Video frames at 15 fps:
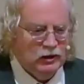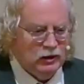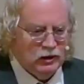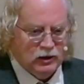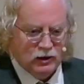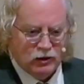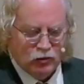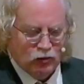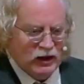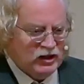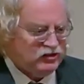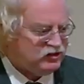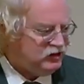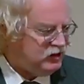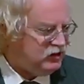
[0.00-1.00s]
uh,
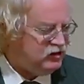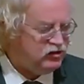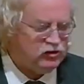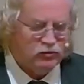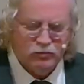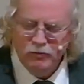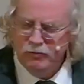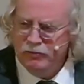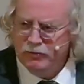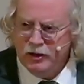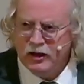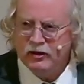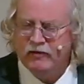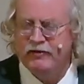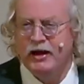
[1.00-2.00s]
race is.
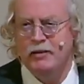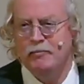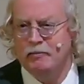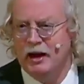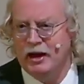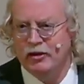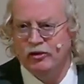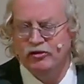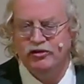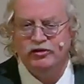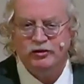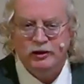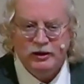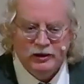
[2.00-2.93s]
None of that matters.